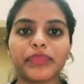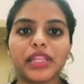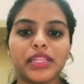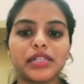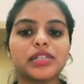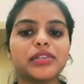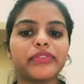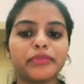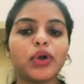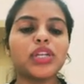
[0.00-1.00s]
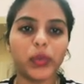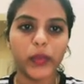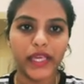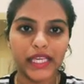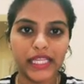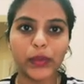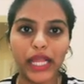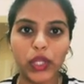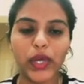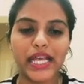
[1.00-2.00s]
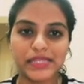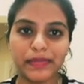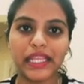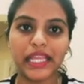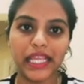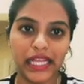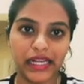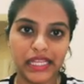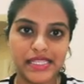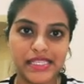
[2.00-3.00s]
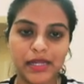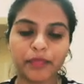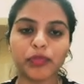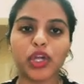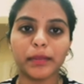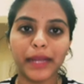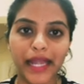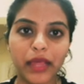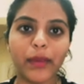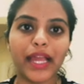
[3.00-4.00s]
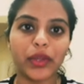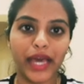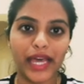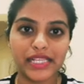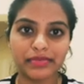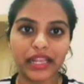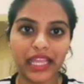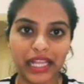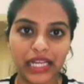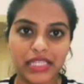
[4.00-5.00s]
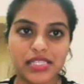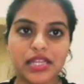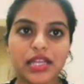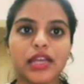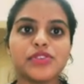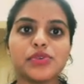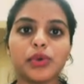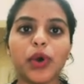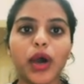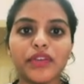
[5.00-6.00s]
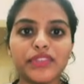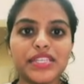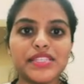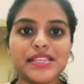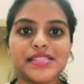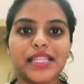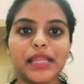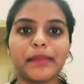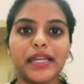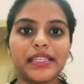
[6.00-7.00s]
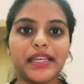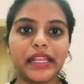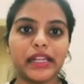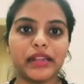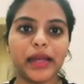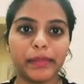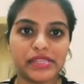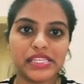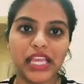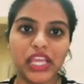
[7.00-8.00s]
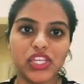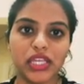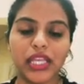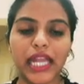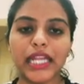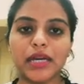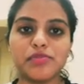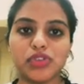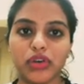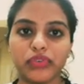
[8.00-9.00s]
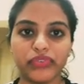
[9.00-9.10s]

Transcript: the motor vehicle value has been increased, or the building value has been increased. So all of this is nothing but the appreciation in terms of